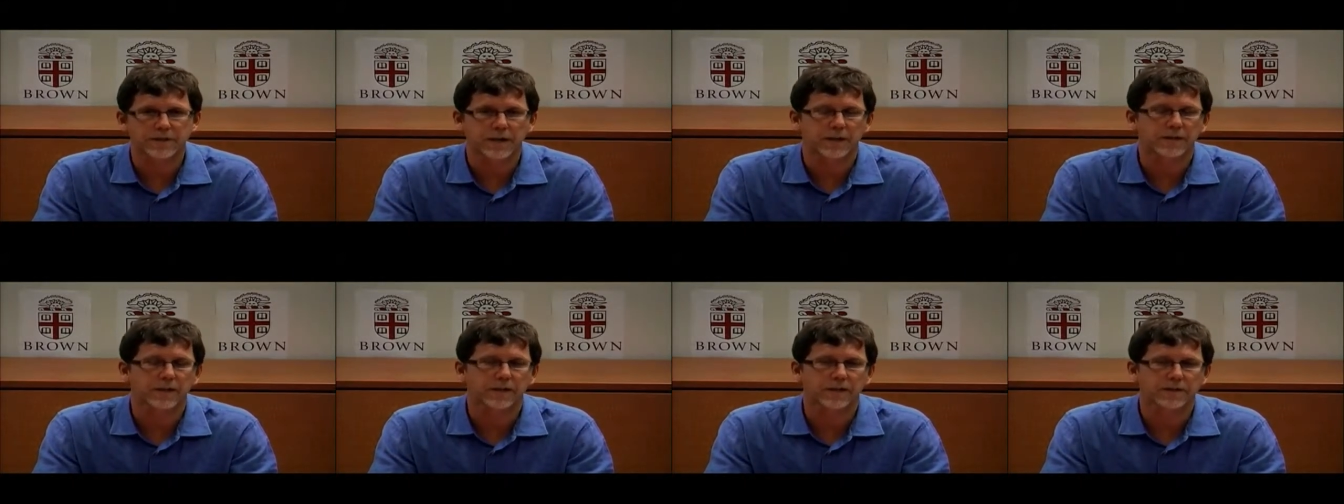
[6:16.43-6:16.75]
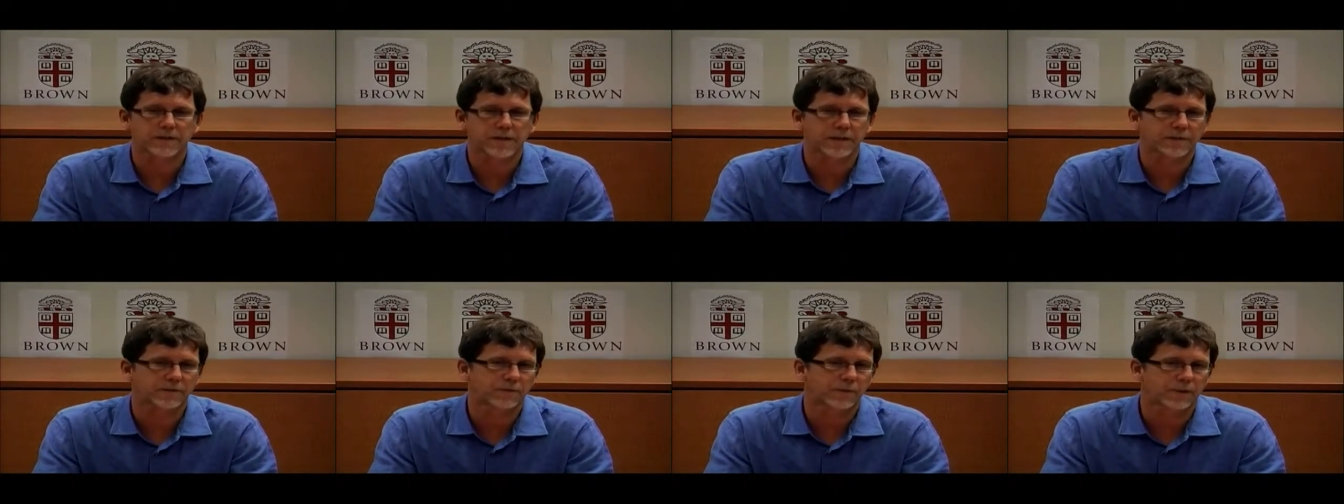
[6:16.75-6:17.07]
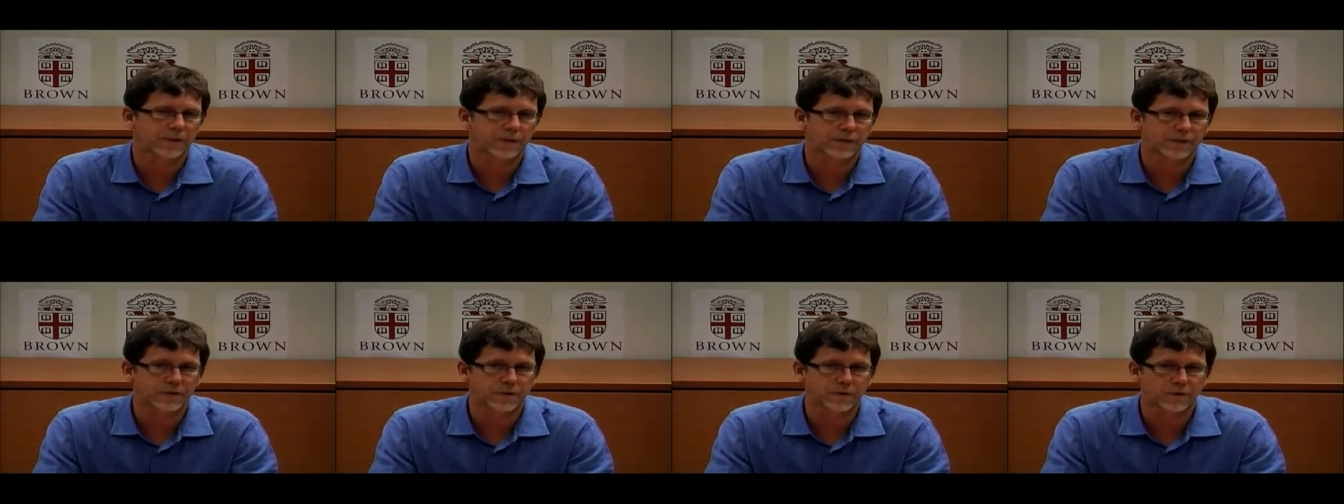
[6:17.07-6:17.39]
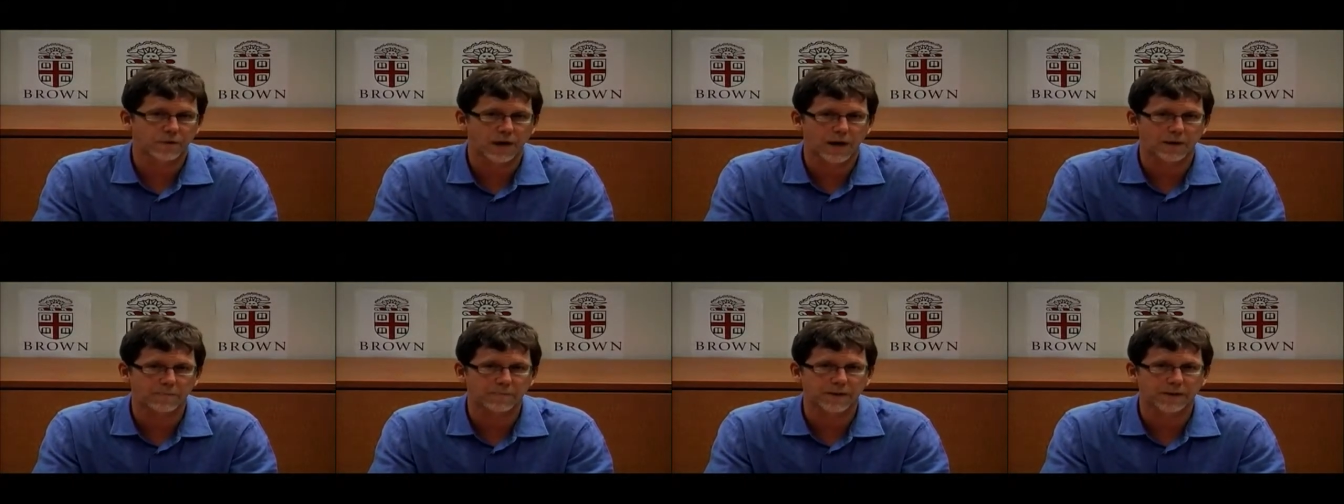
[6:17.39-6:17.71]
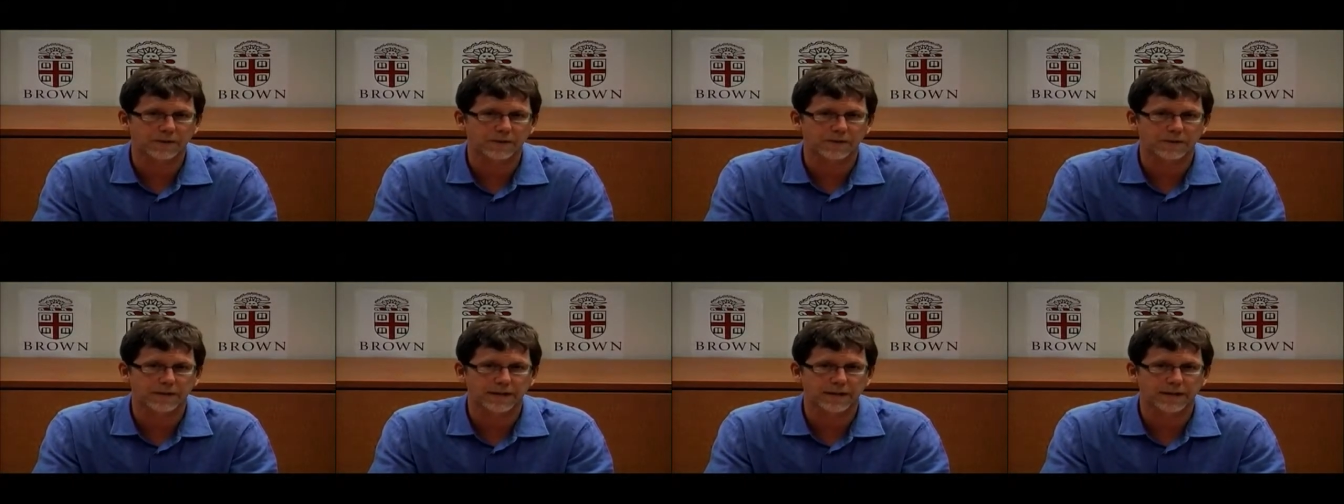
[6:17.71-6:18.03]
I think that's what this
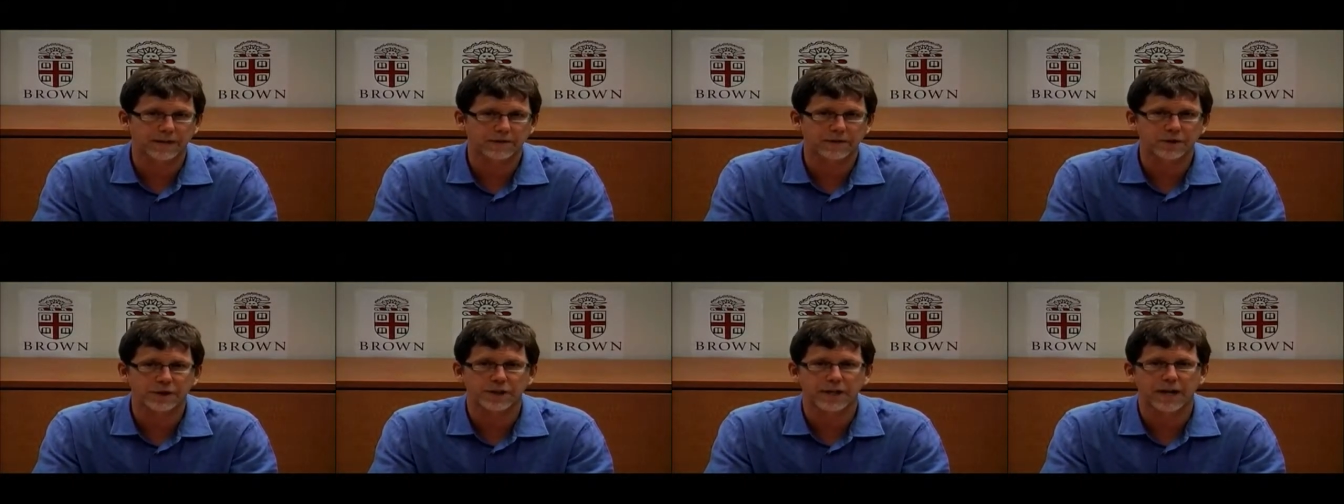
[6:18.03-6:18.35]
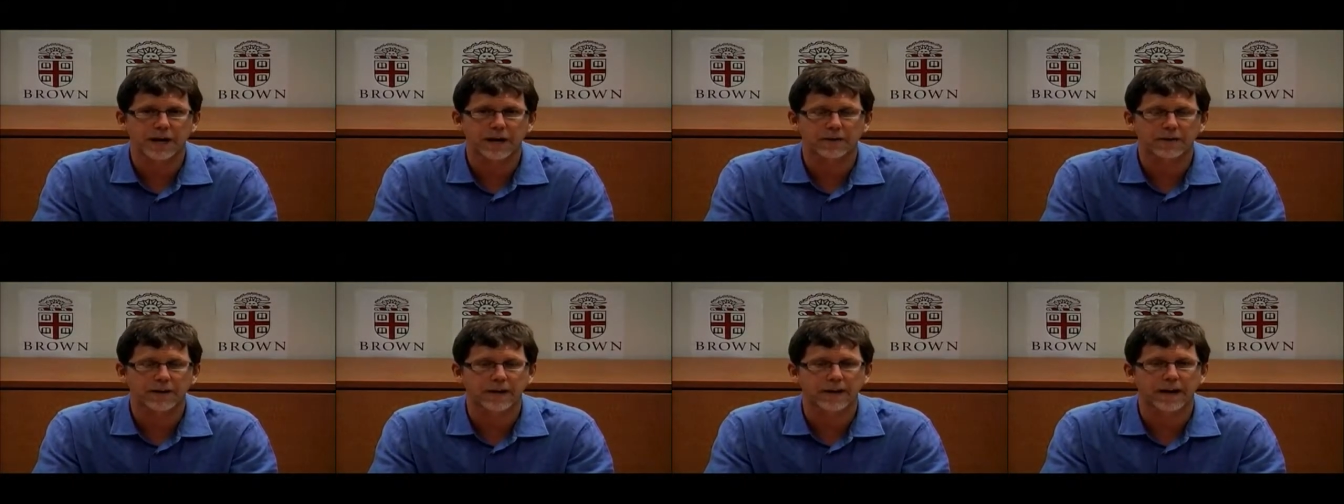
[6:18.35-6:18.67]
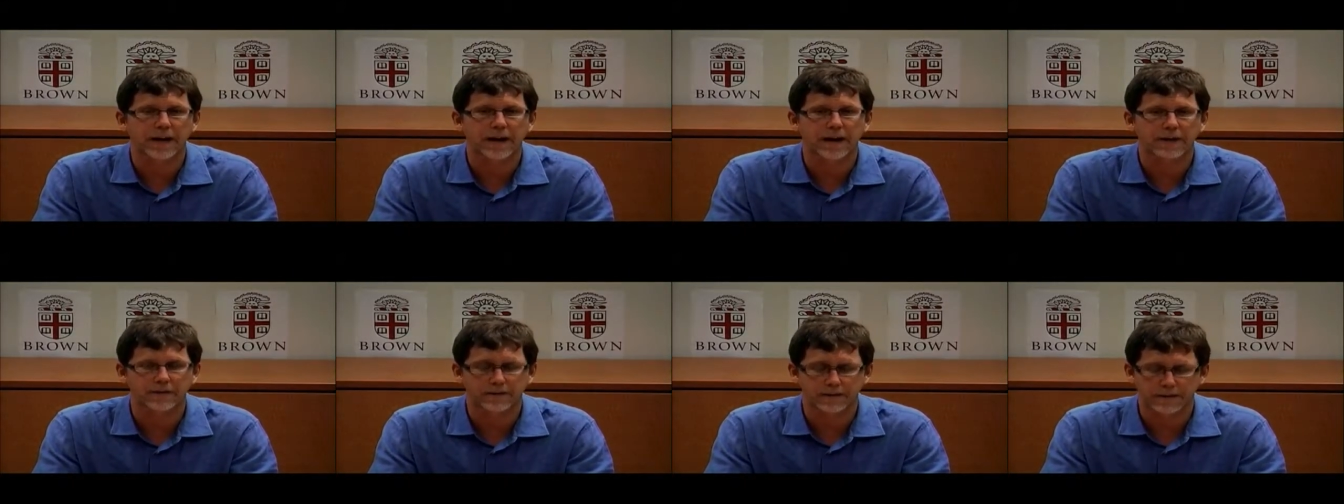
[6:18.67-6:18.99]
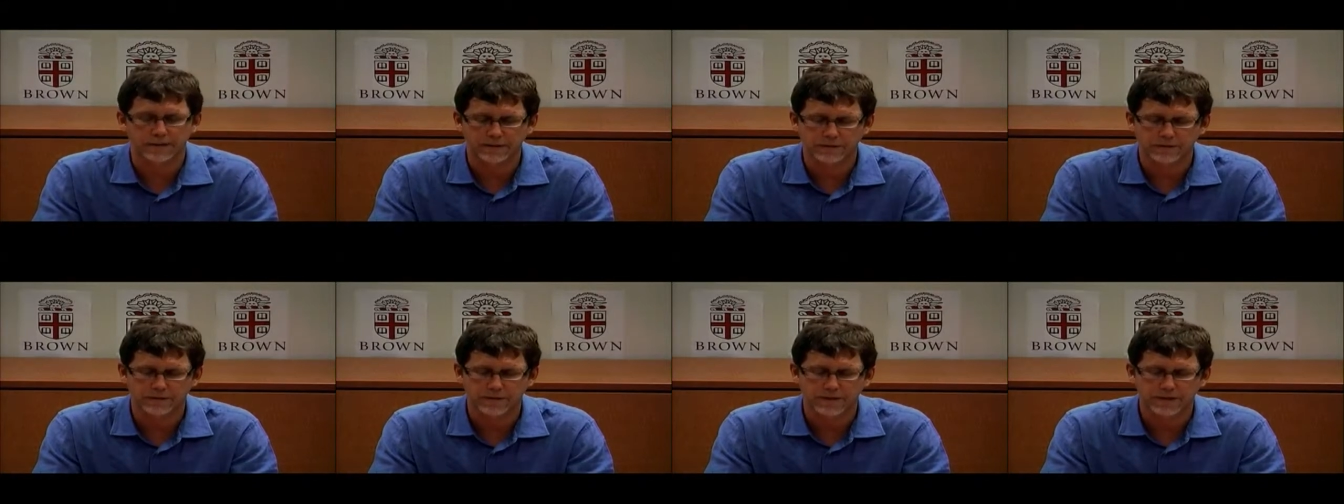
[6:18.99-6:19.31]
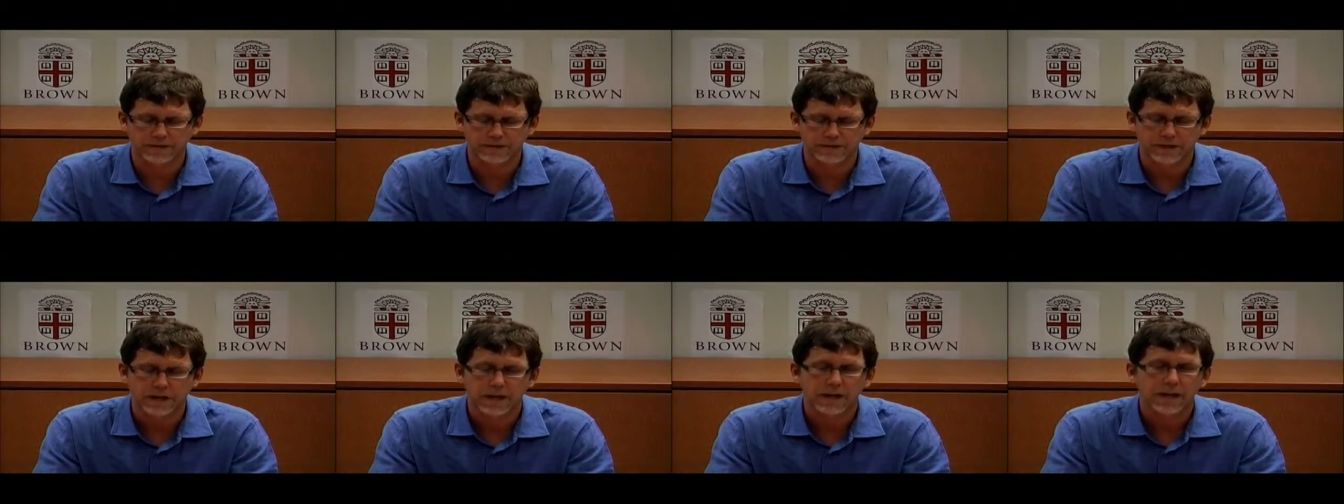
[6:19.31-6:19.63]
tropical data is shouting out to
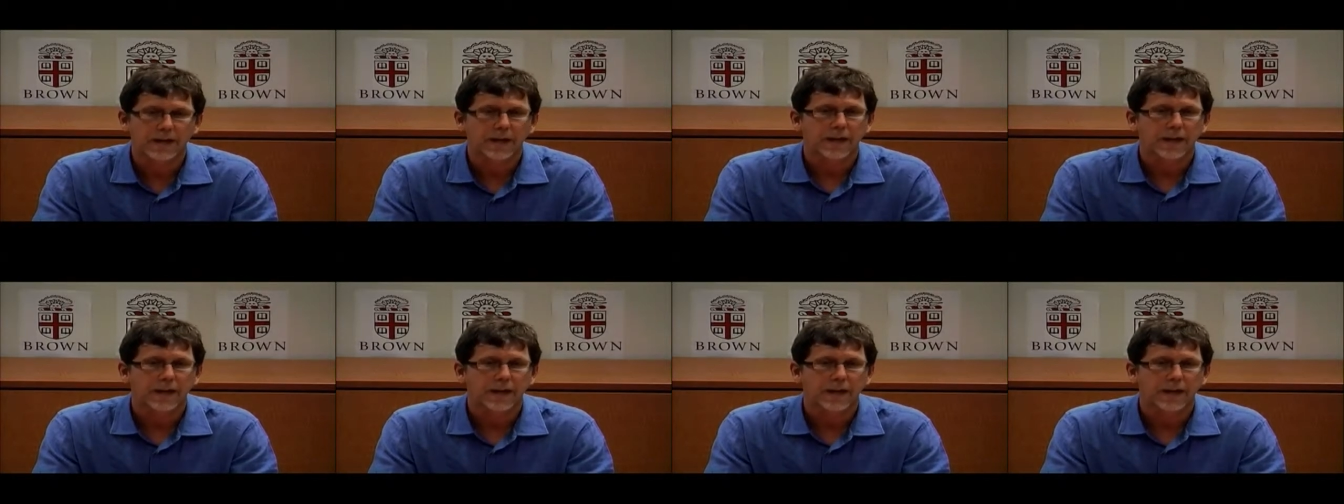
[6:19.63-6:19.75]
us